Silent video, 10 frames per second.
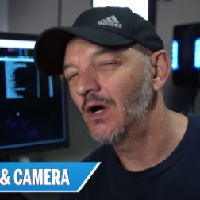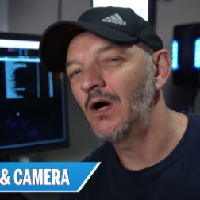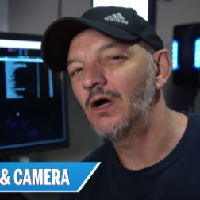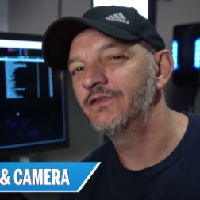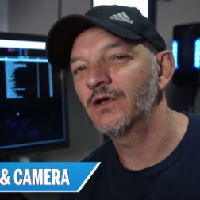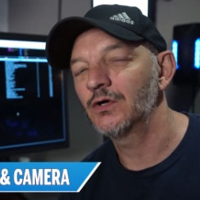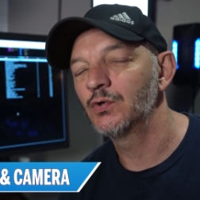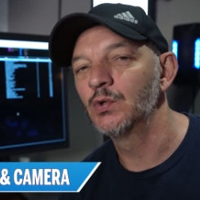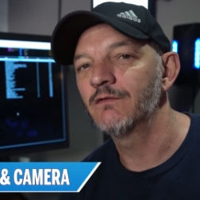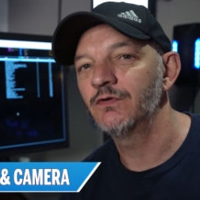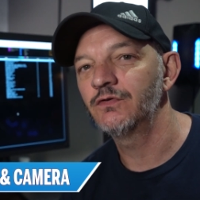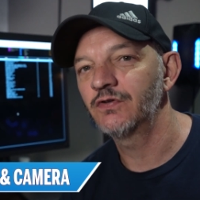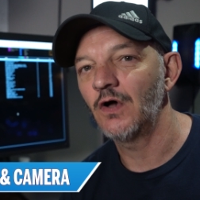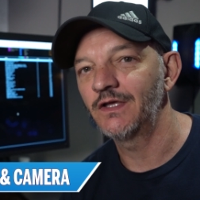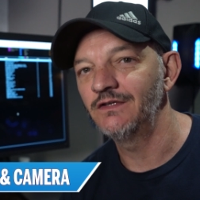odds are whoever you're
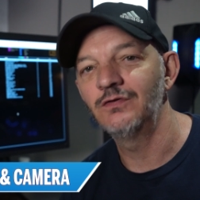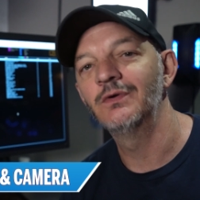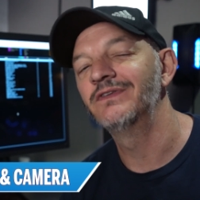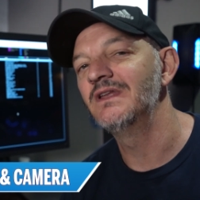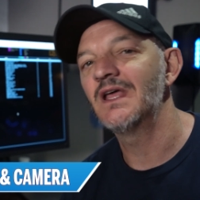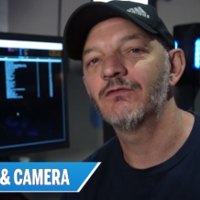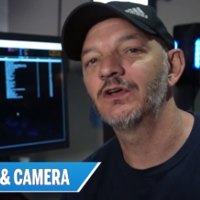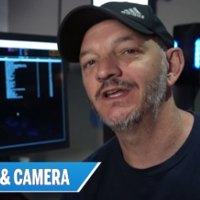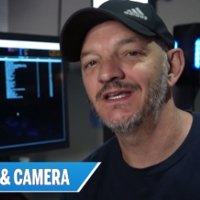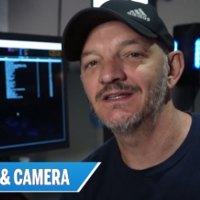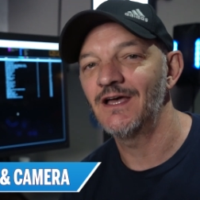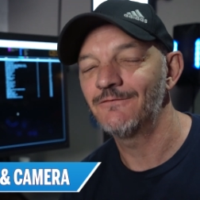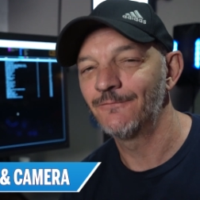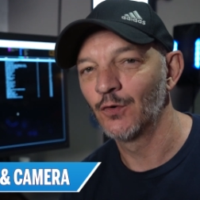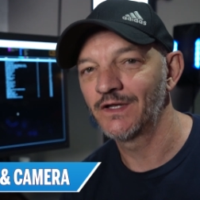talking to is never going to get
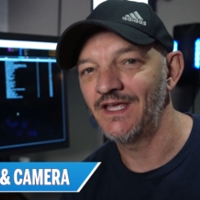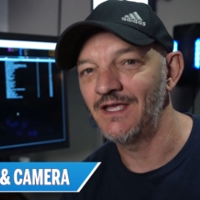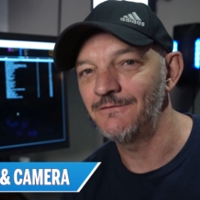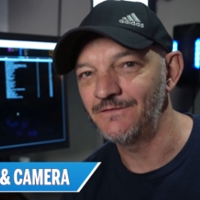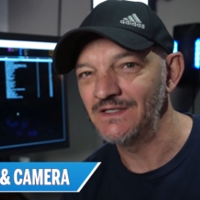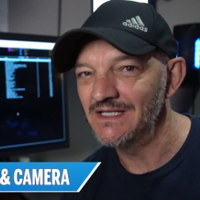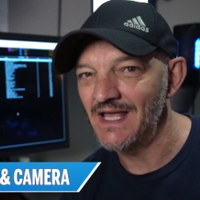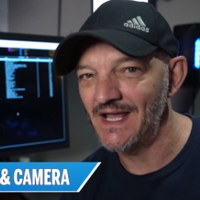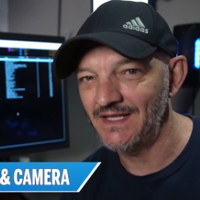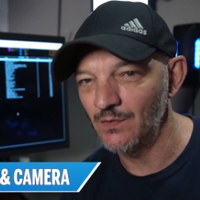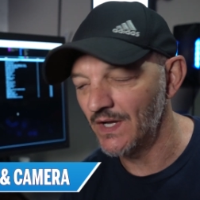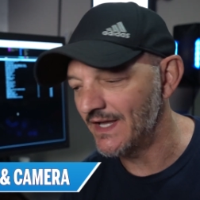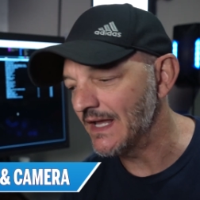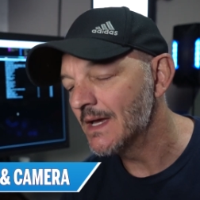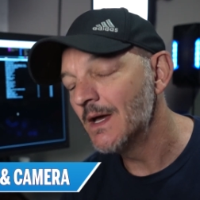that four K feed
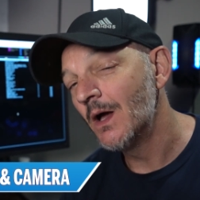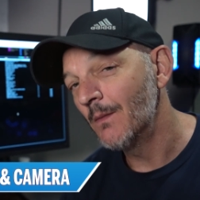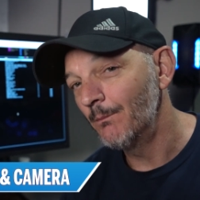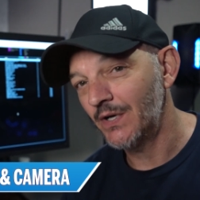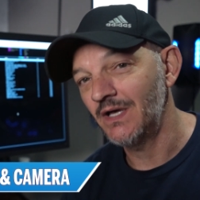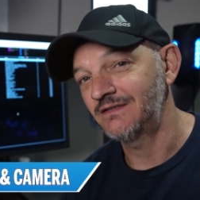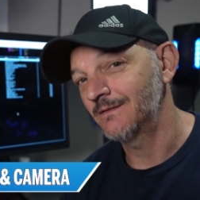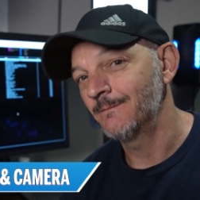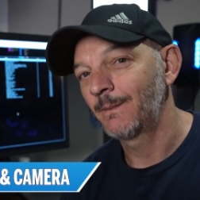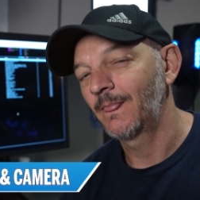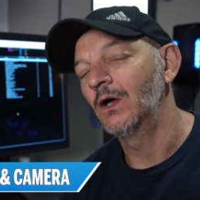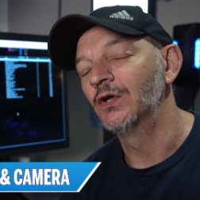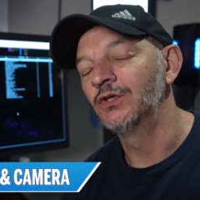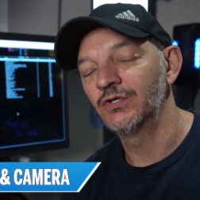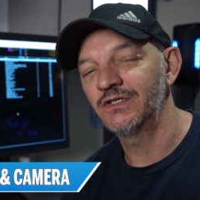anyway. But a
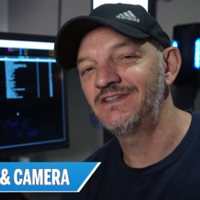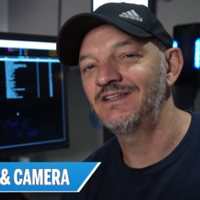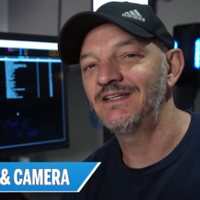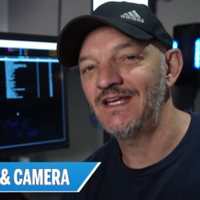good ten